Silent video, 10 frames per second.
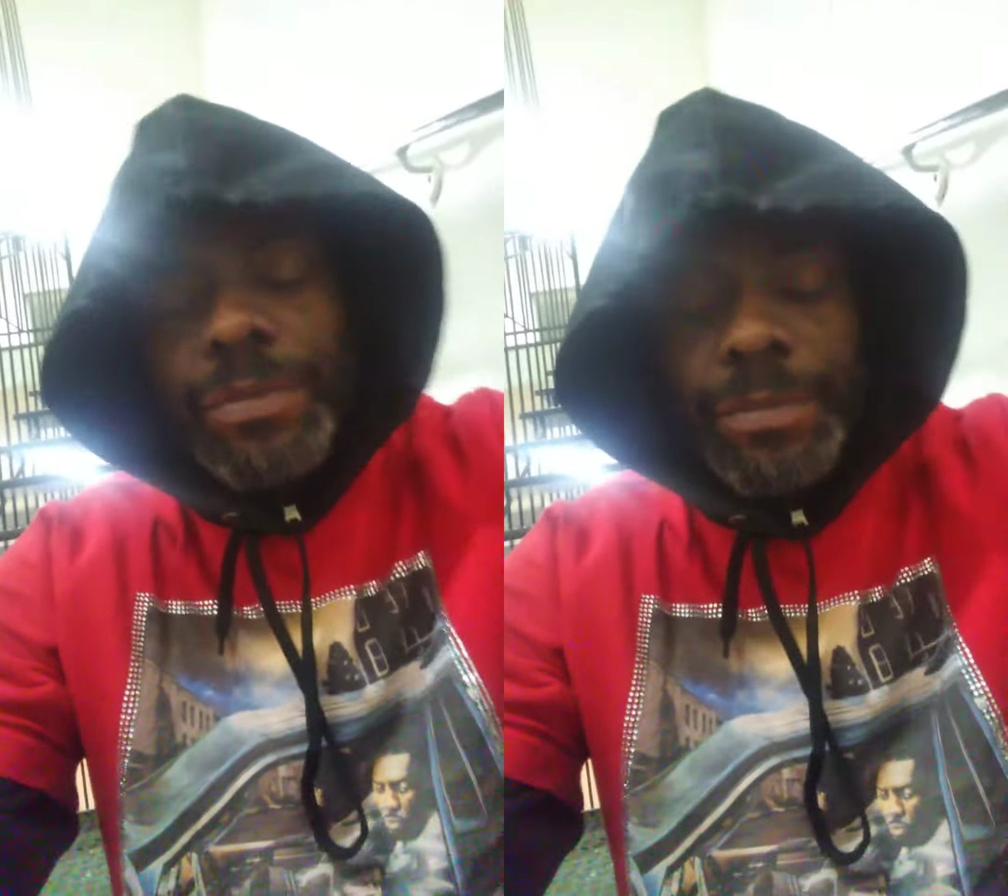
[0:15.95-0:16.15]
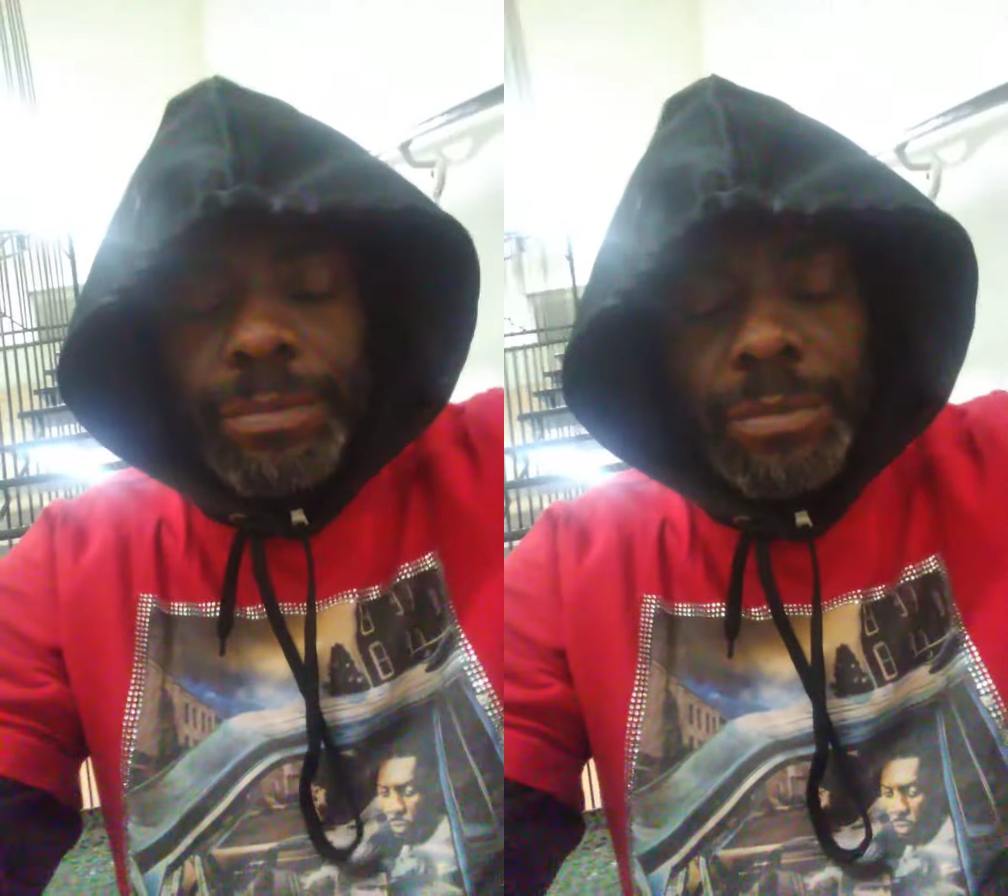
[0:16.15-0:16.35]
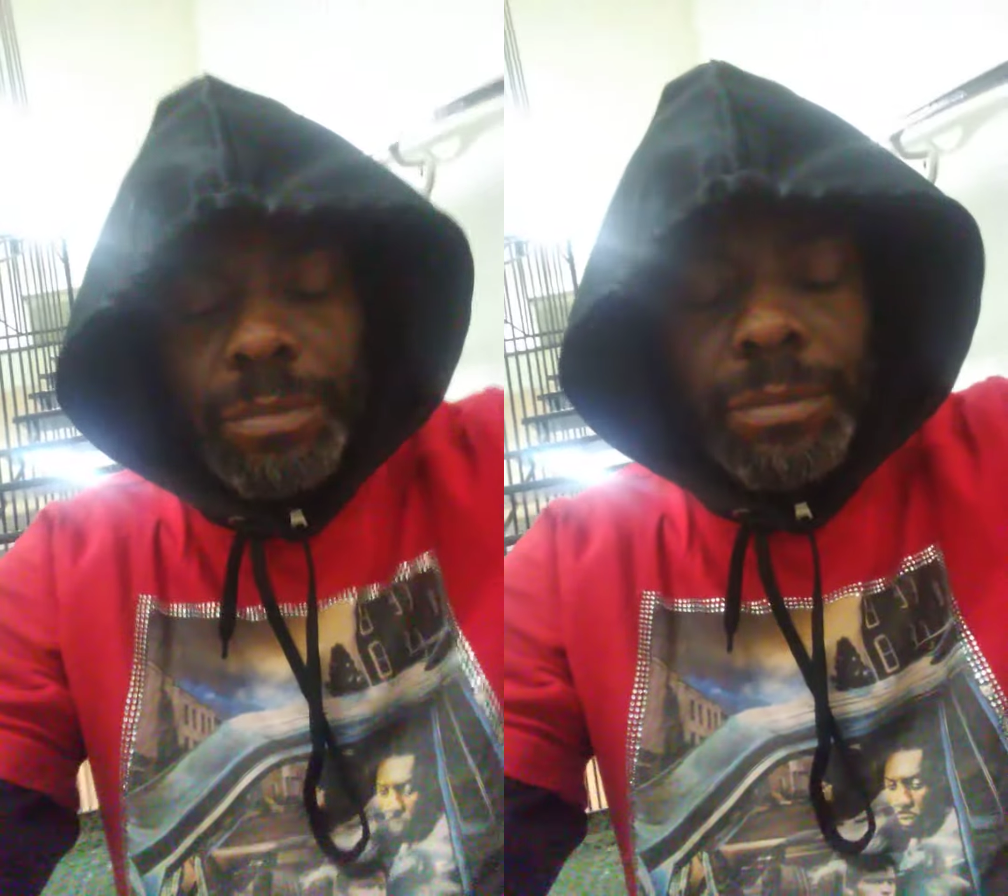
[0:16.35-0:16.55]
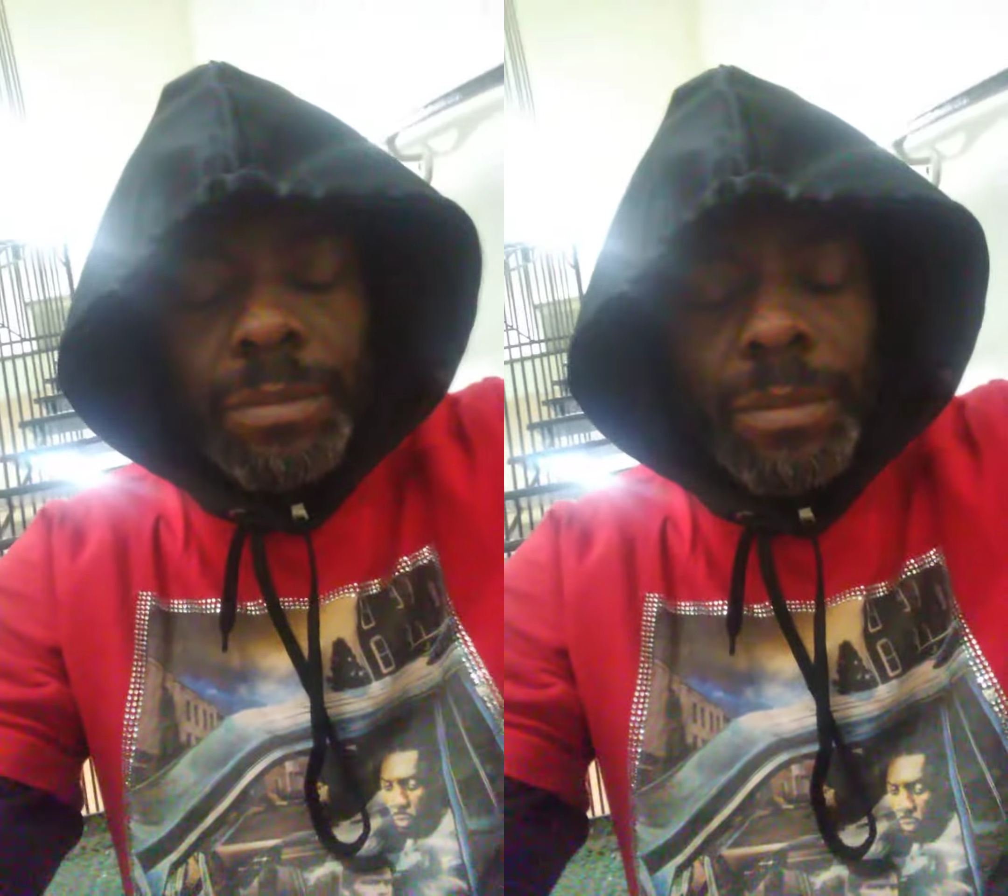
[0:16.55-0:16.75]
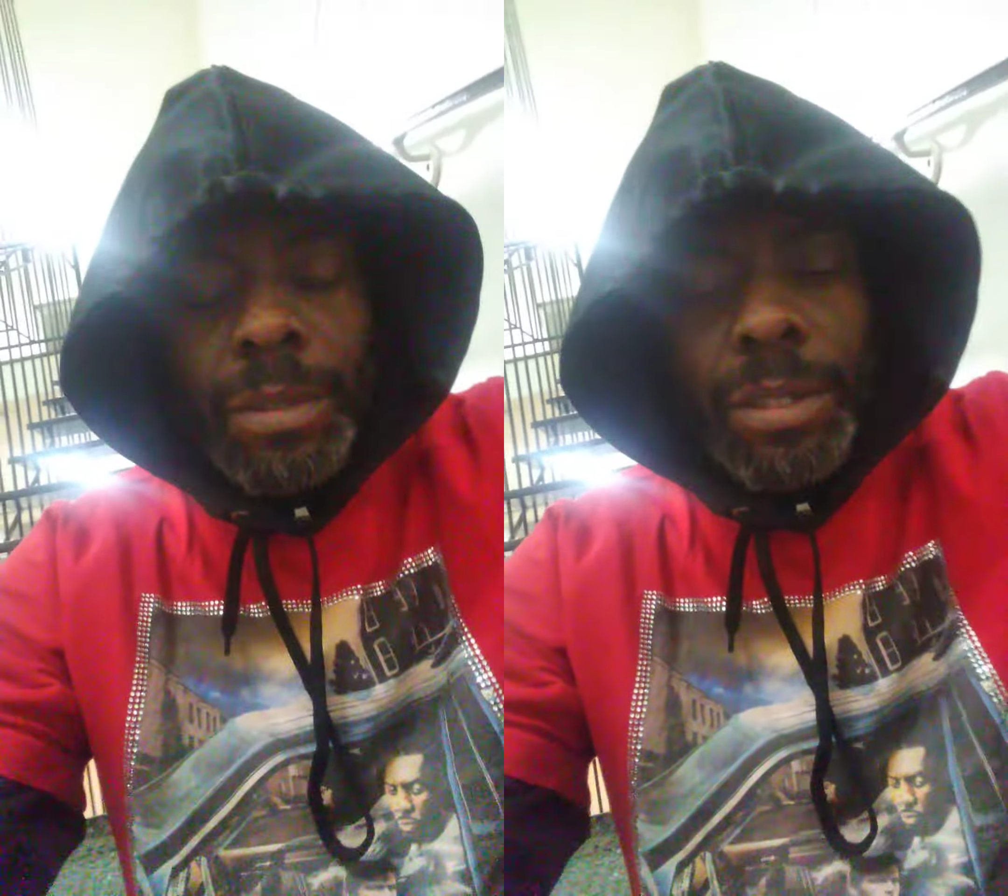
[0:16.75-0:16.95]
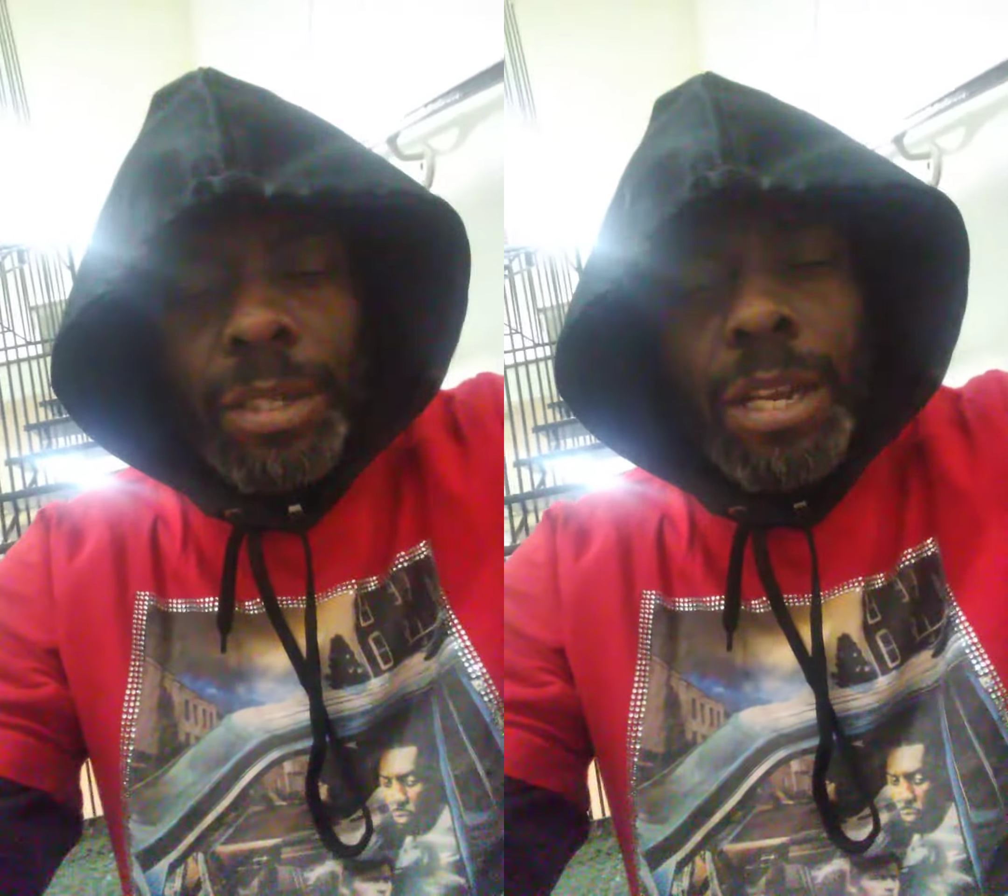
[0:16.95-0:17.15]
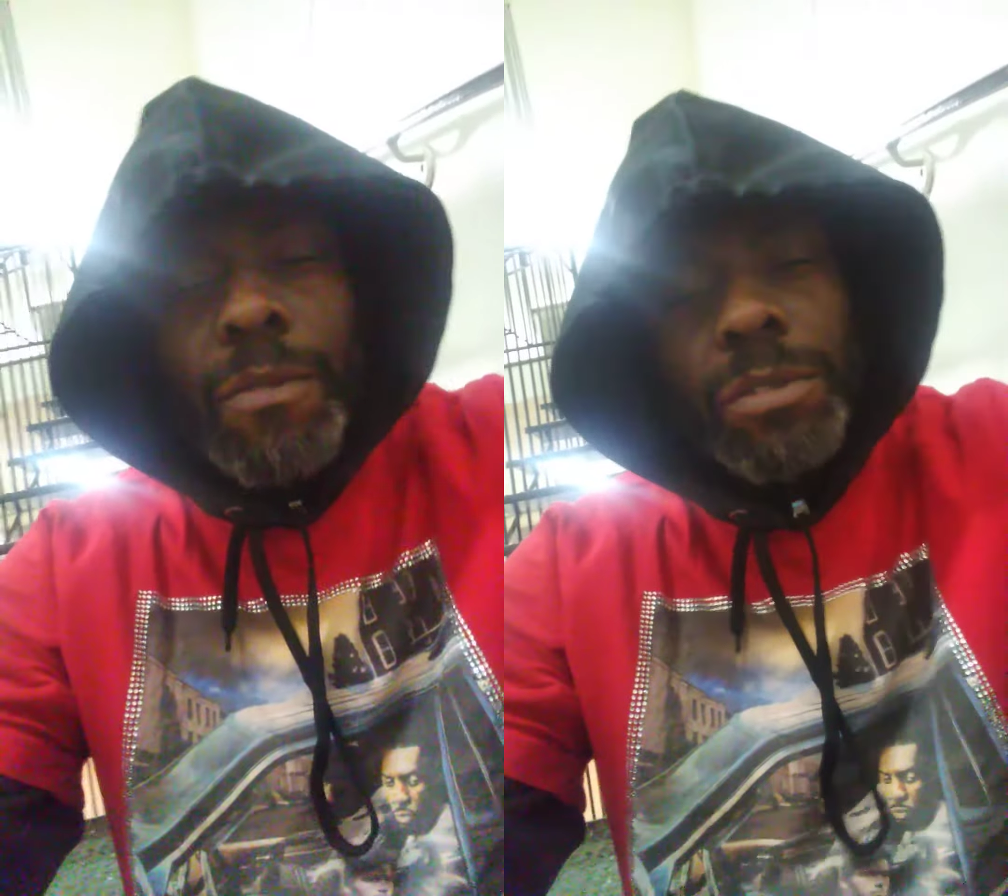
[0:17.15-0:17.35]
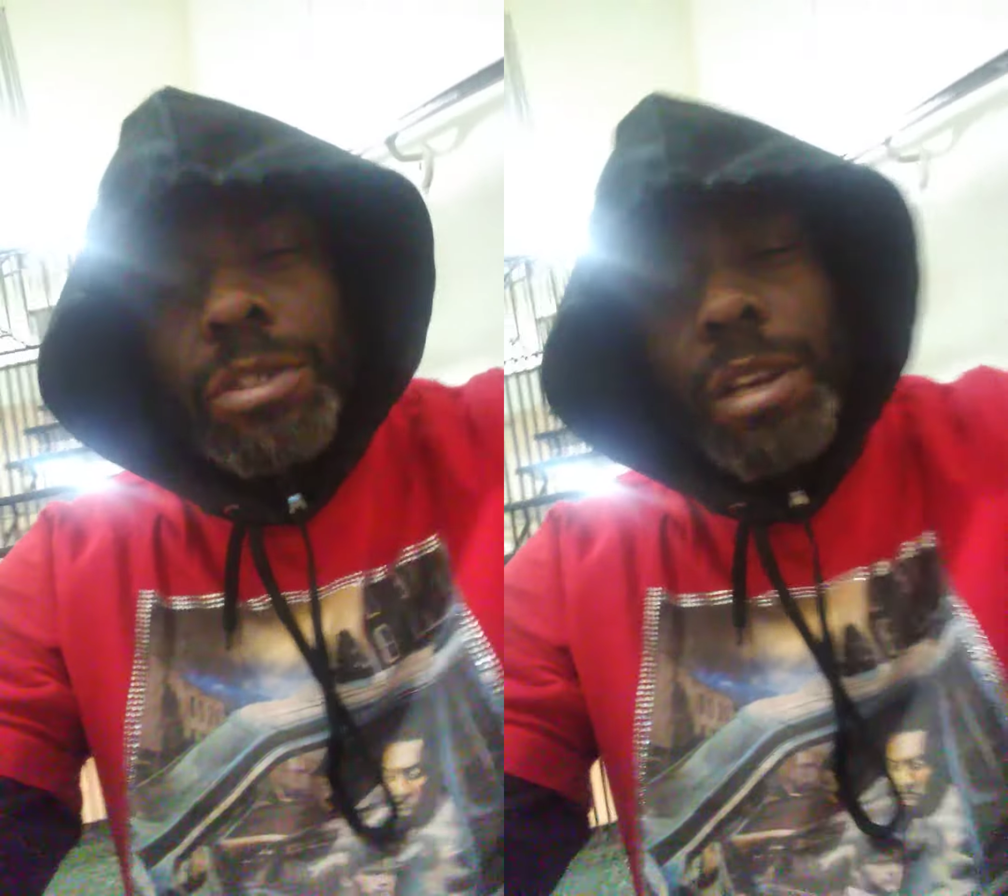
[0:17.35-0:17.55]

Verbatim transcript: I want to